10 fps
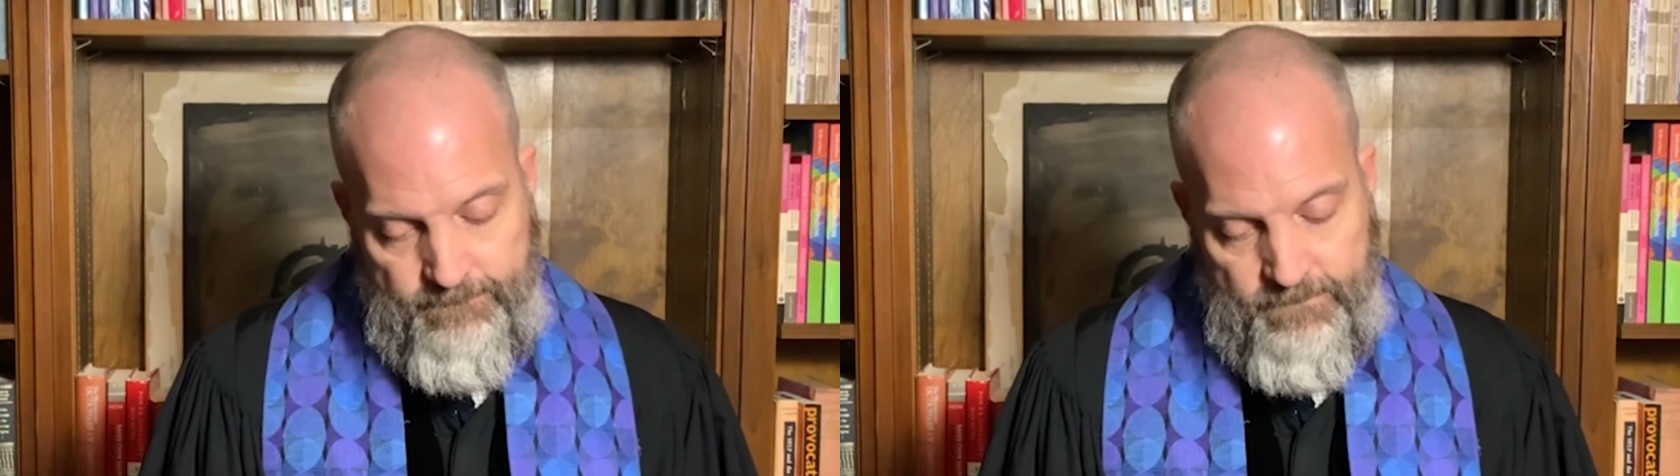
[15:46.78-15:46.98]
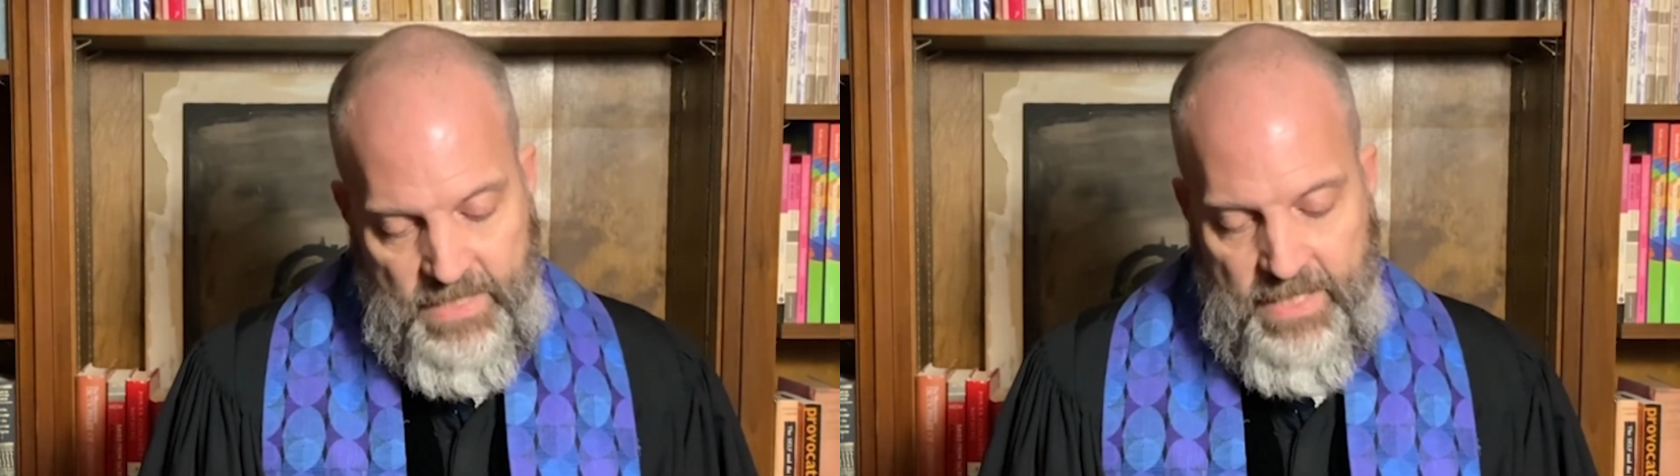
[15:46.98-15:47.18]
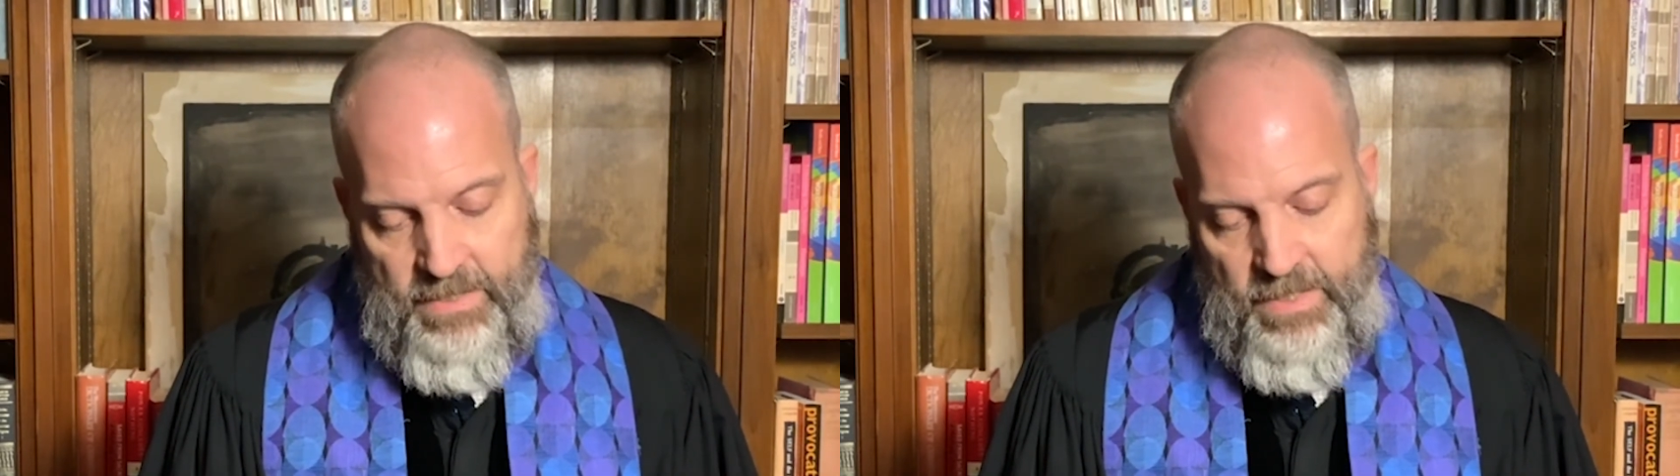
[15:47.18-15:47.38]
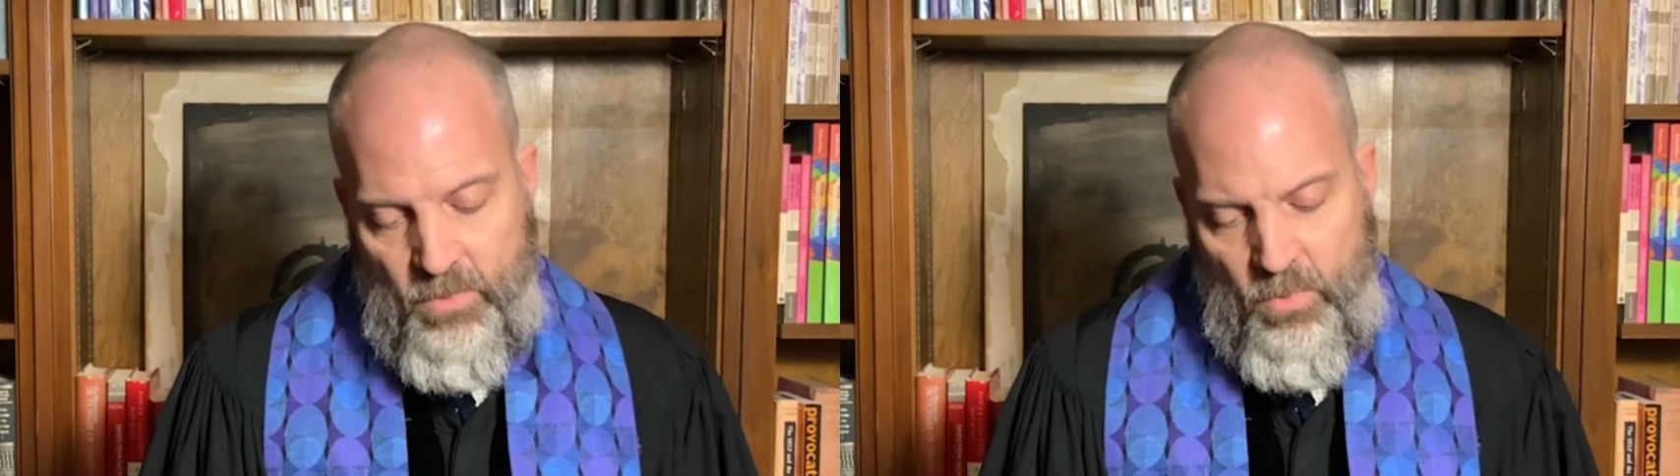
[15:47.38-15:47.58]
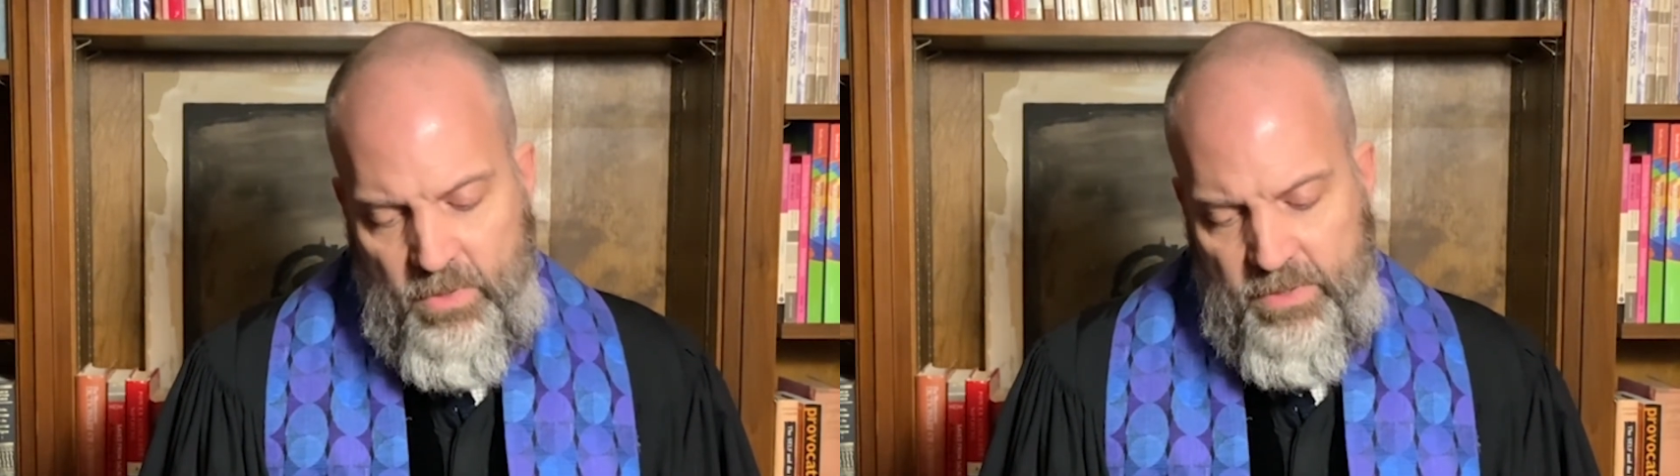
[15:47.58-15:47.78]
that in
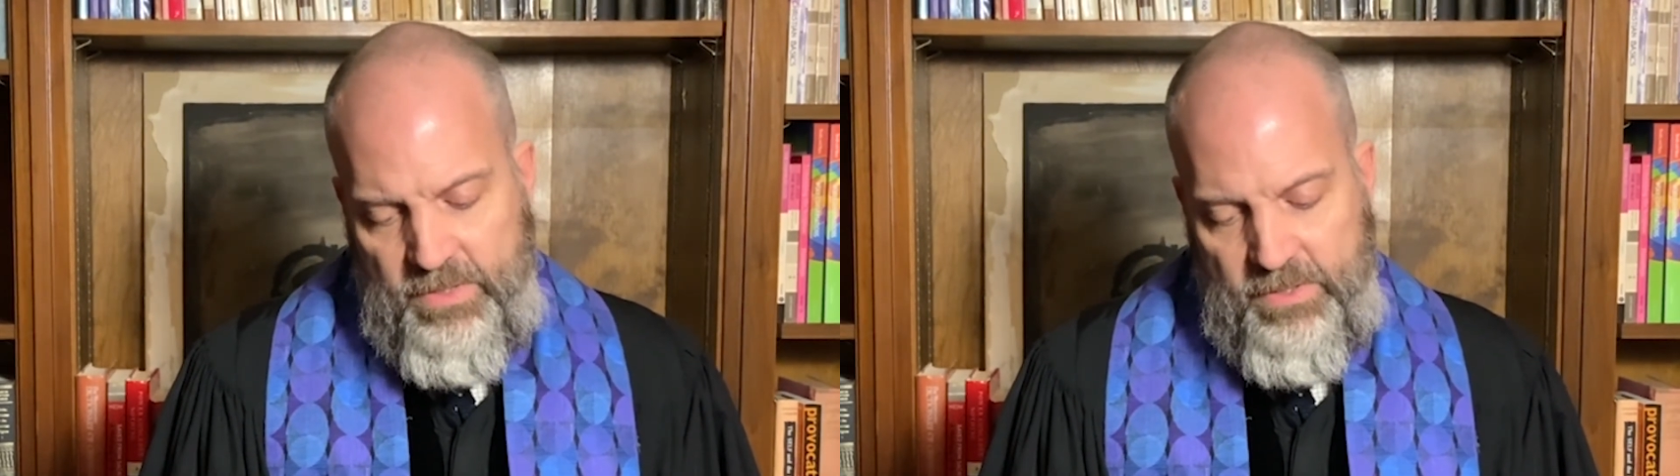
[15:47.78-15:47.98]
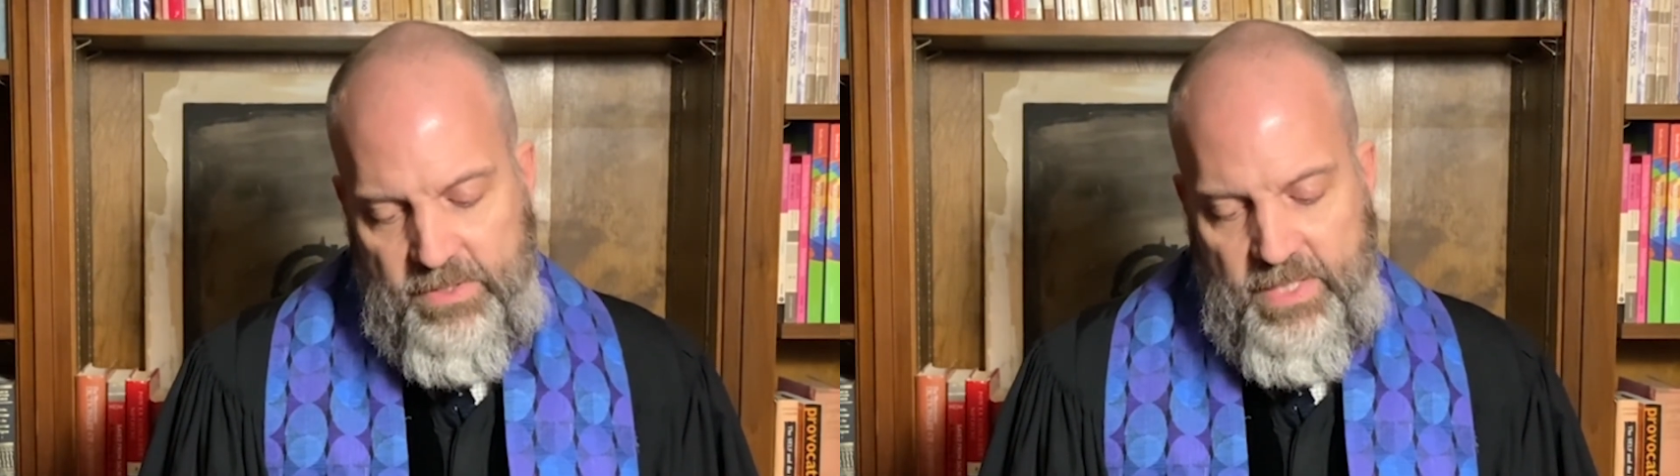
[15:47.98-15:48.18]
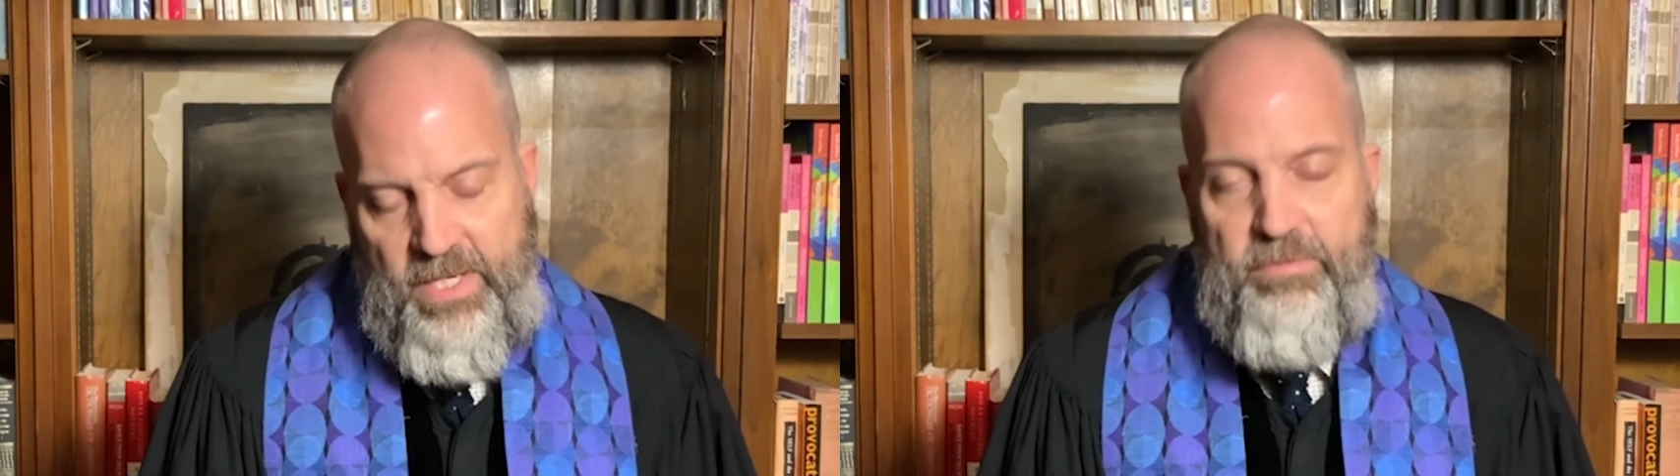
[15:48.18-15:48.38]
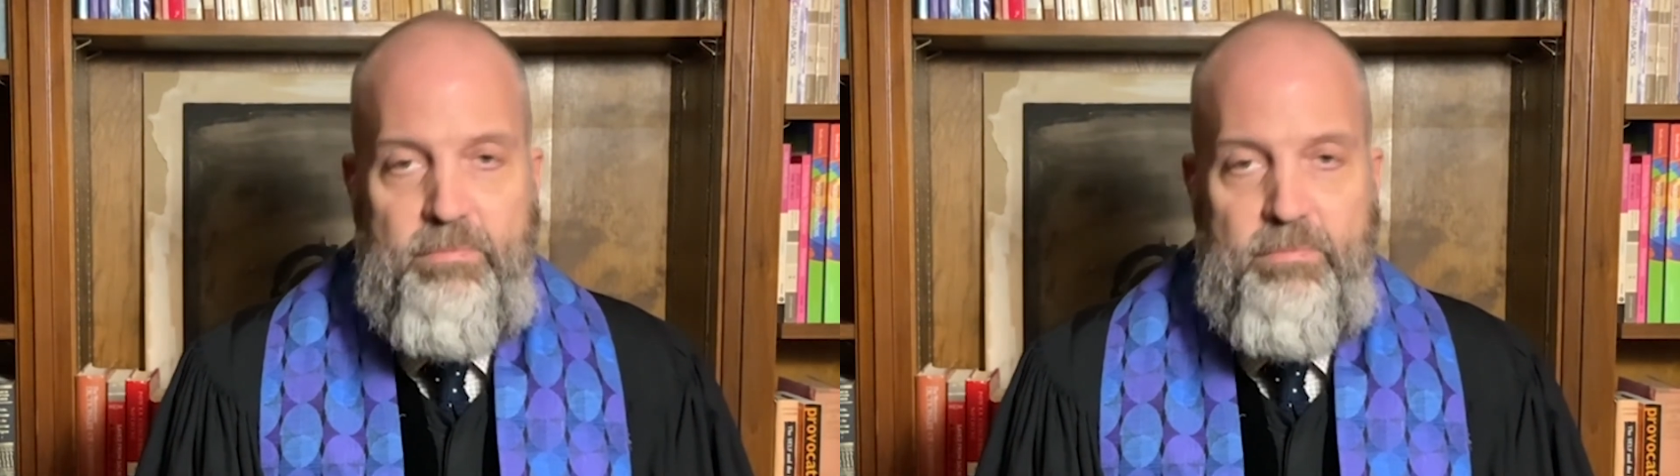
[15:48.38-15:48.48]
order to save